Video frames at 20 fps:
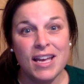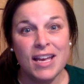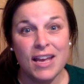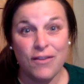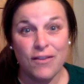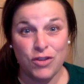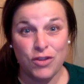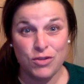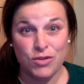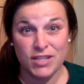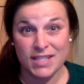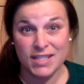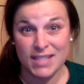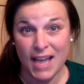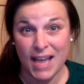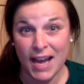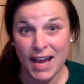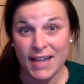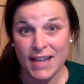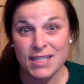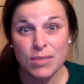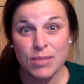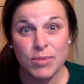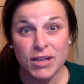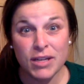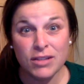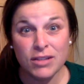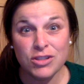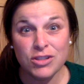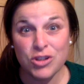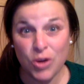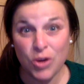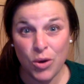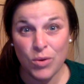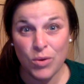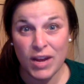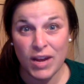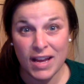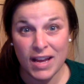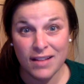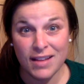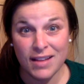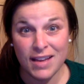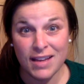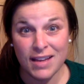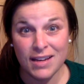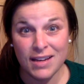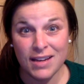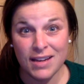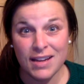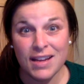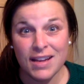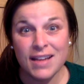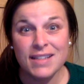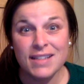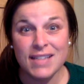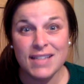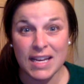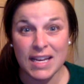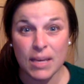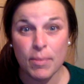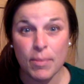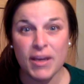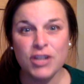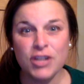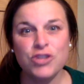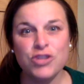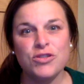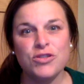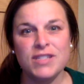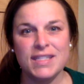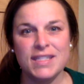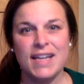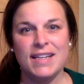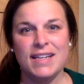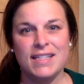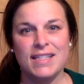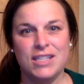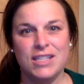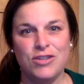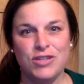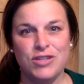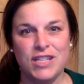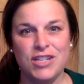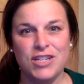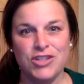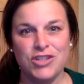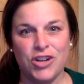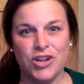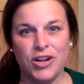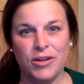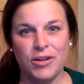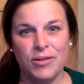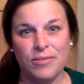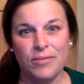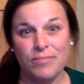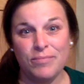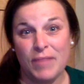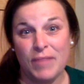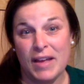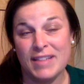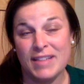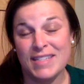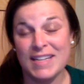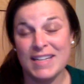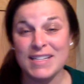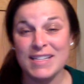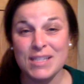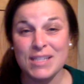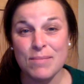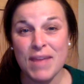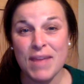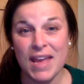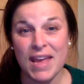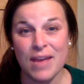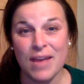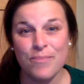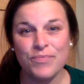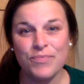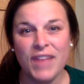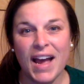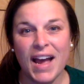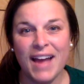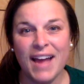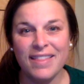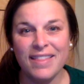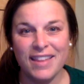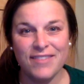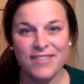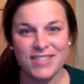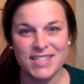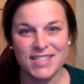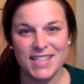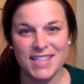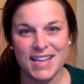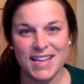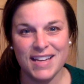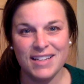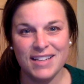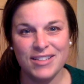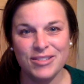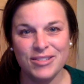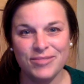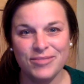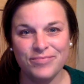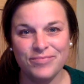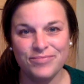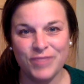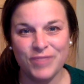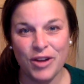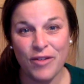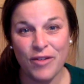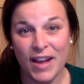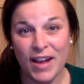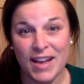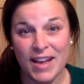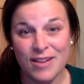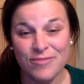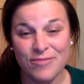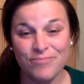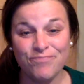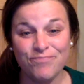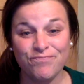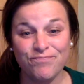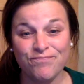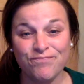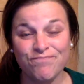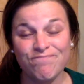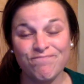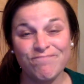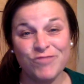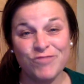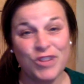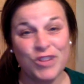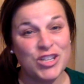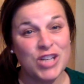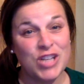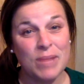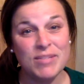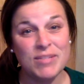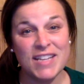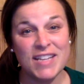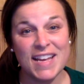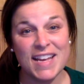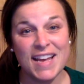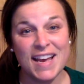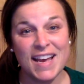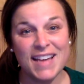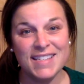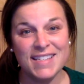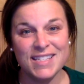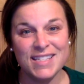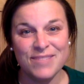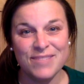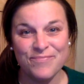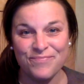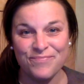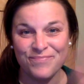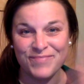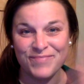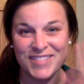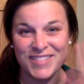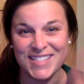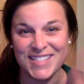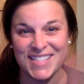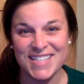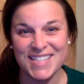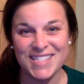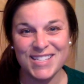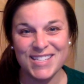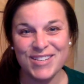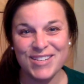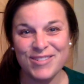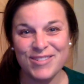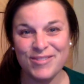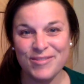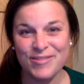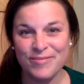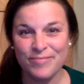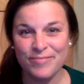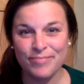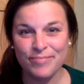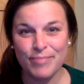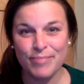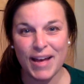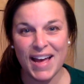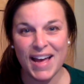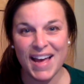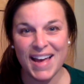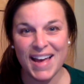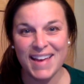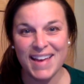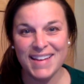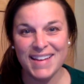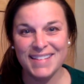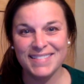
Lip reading: If you decide to build your own alien, take a picture and send it to your teacher. And send it to me. I'd love to see it. All right. Great job today, guys. See you soon. Bye.